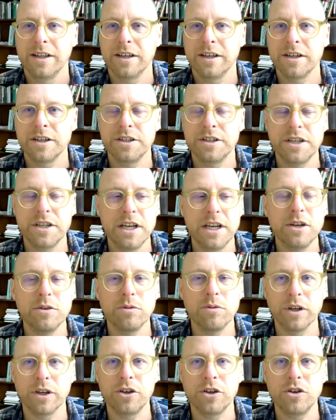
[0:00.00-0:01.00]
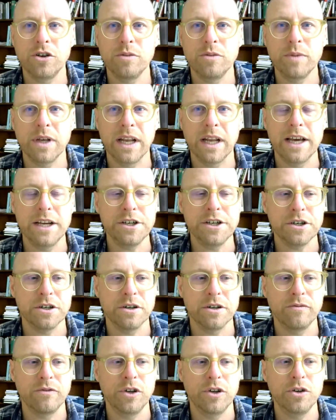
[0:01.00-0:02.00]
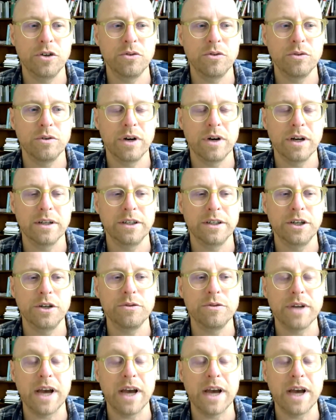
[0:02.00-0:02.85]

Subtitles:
continual accumulation of new